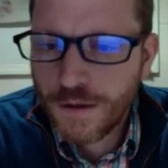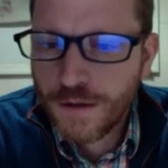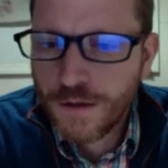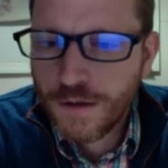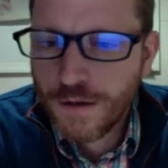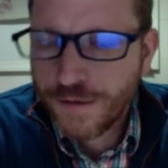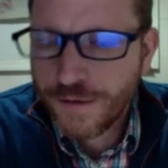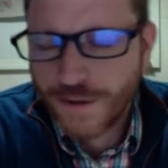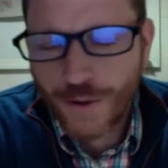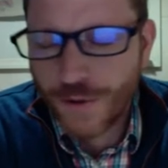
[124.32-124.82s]

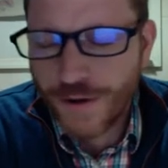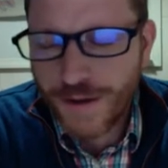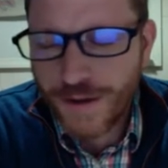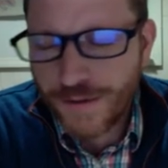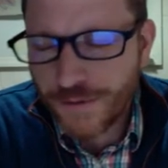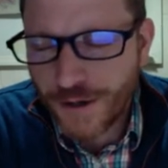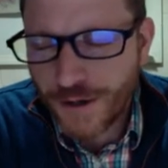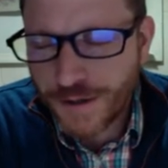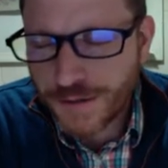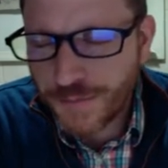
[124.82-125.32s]
No one
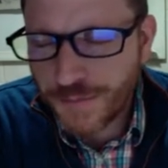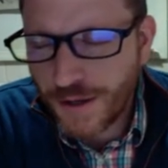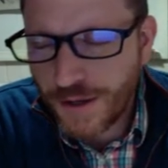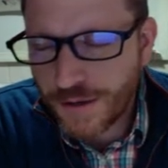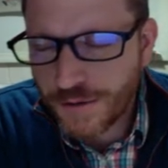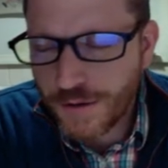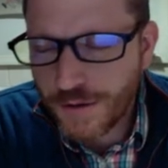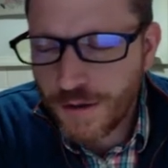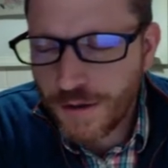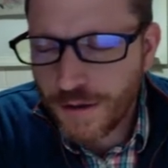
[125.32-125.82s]
ever asks me how
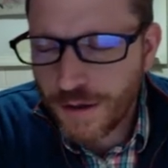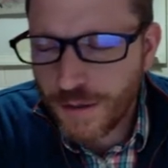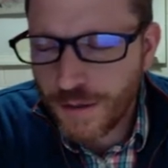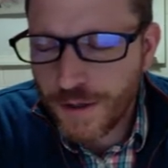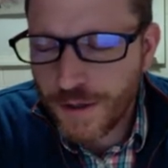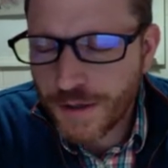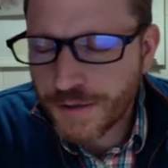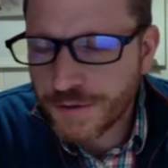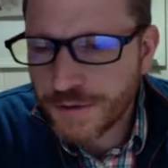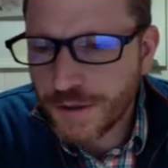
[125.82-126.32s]
tall I am,
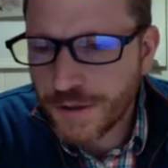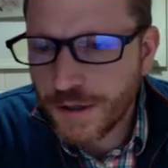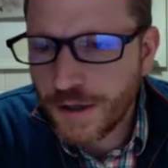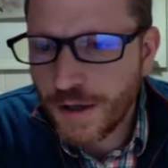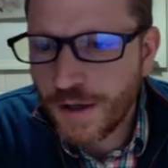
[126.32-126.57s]
actually.